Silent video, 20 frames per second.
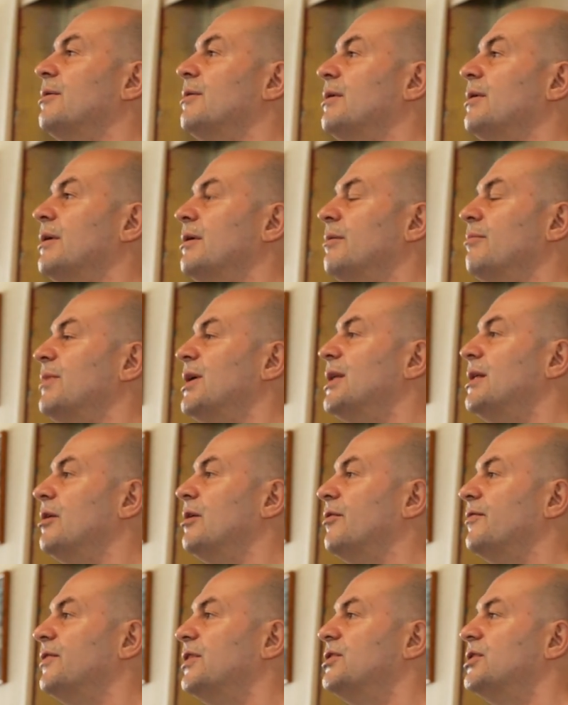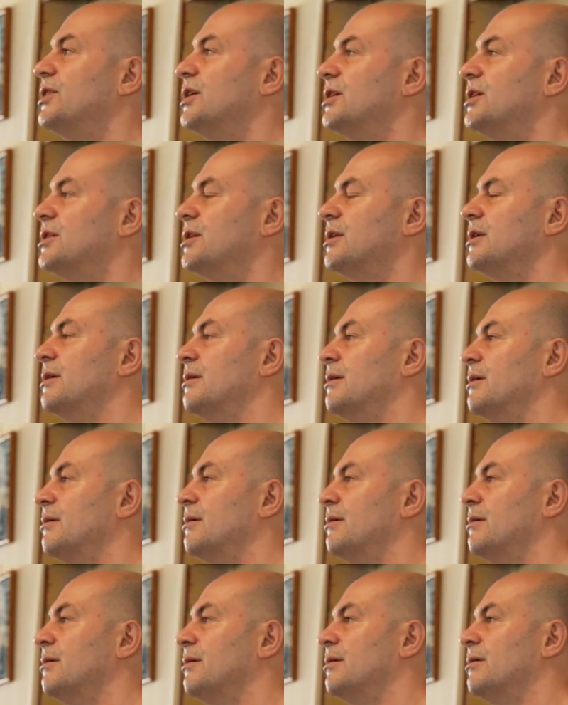middle of the chest
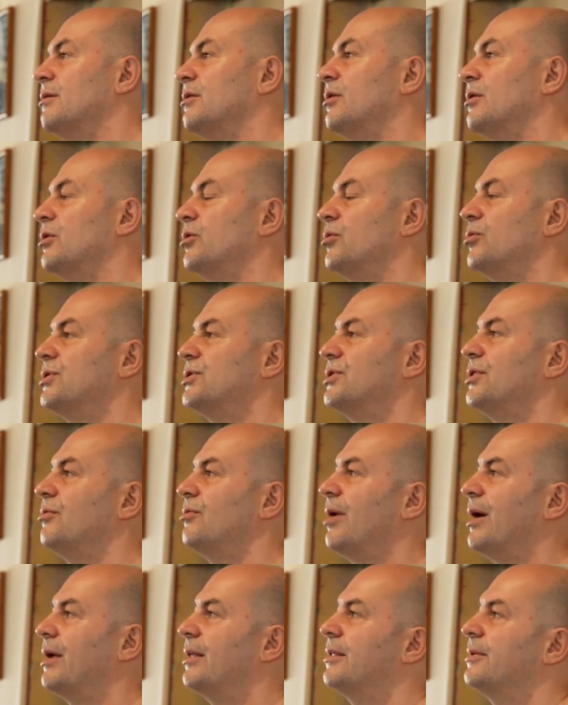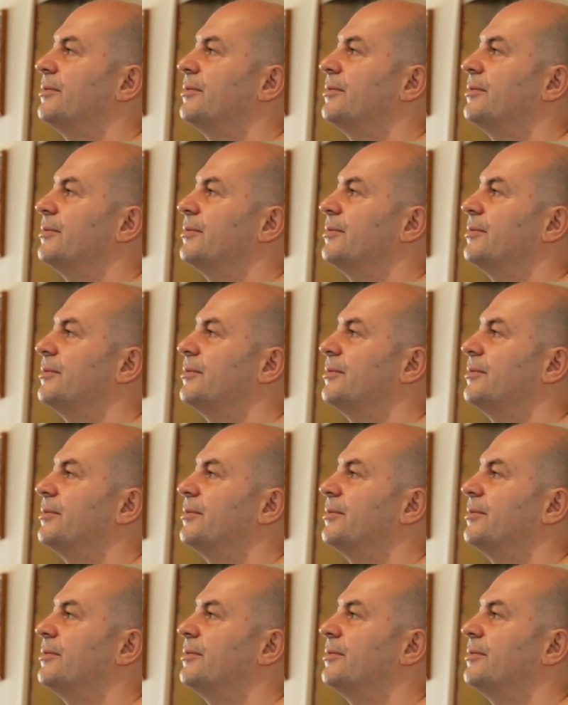towards the right.